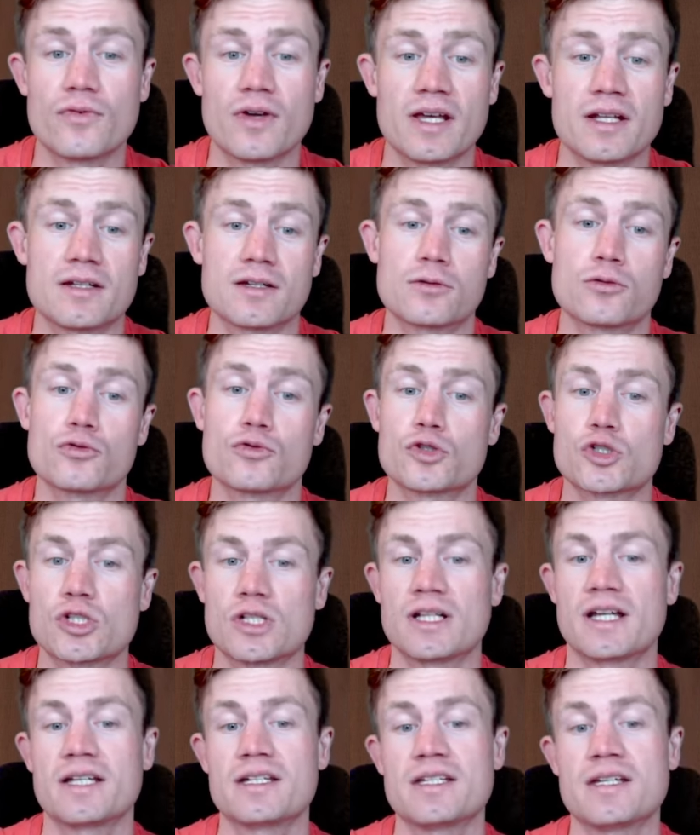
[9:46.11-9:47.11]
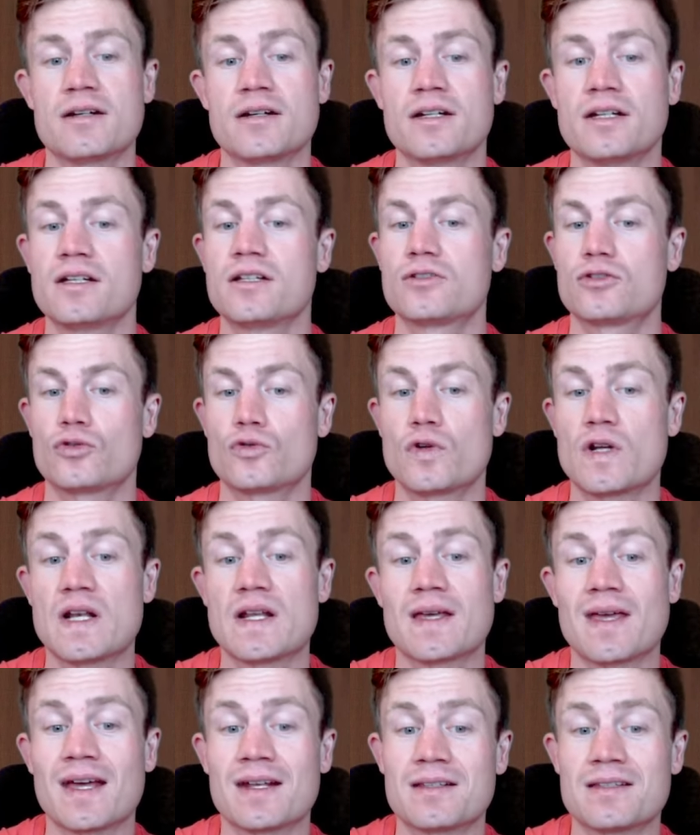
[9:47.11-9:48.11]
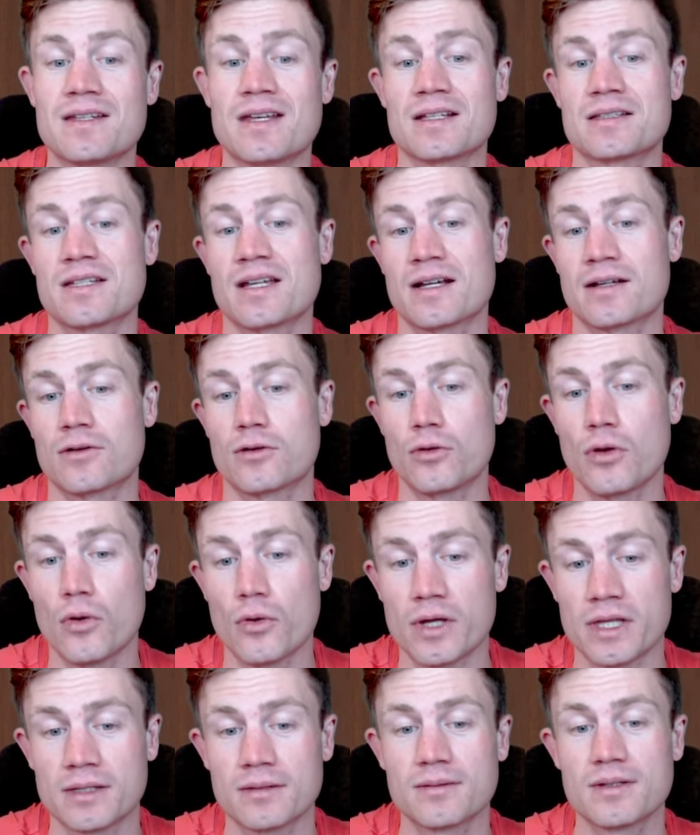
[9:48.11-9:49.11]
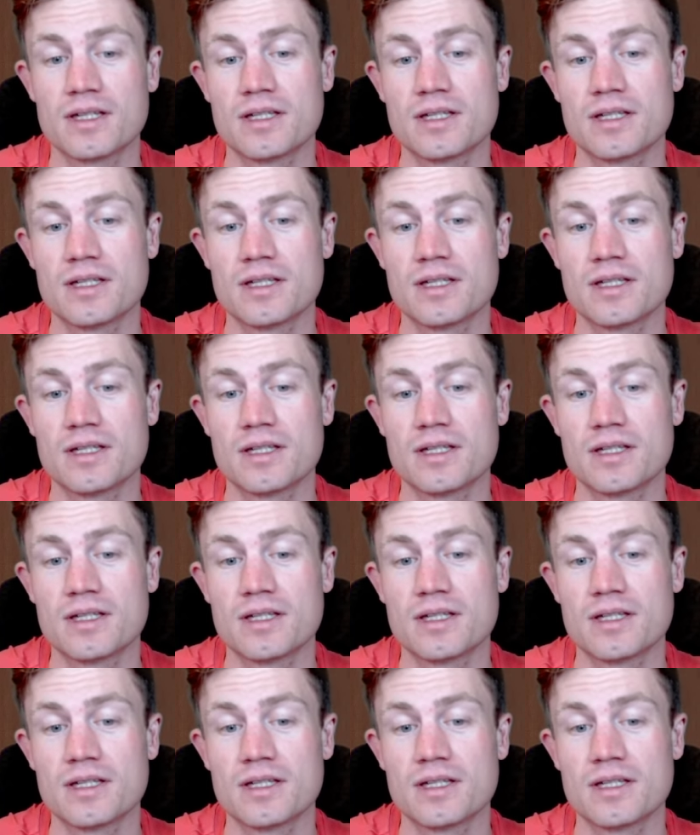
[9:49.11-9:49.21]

and a crucial idea to really get the attack going.